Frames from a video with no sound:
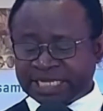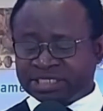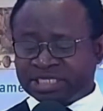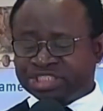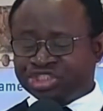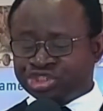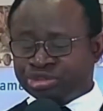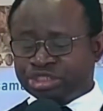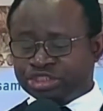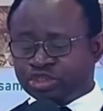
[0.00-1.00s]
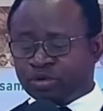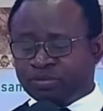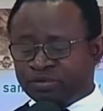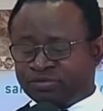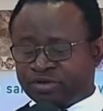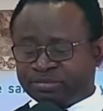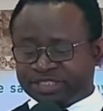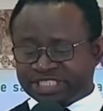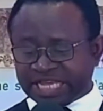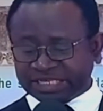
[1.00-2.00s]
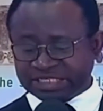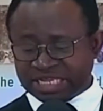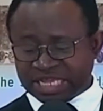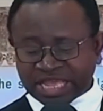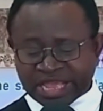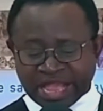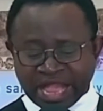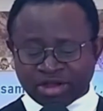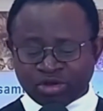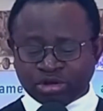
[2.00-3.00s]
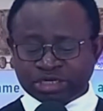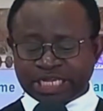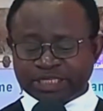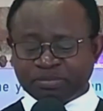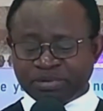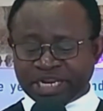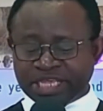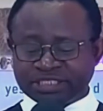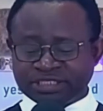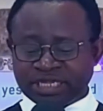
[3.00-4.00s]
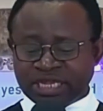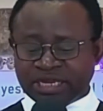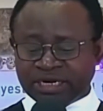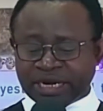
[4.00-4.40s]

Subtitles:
that he threw the jawbone from his hand and called that place